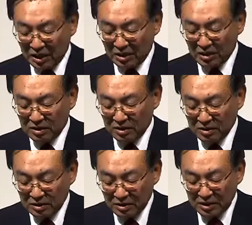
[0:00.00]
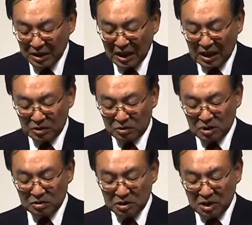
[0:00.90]
The industry itself
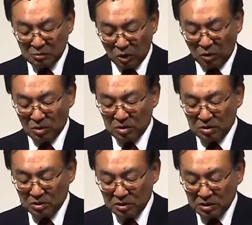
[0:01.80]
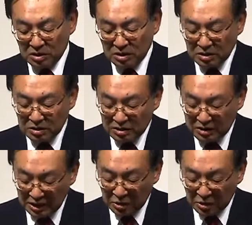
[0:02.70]
is about to change drastically.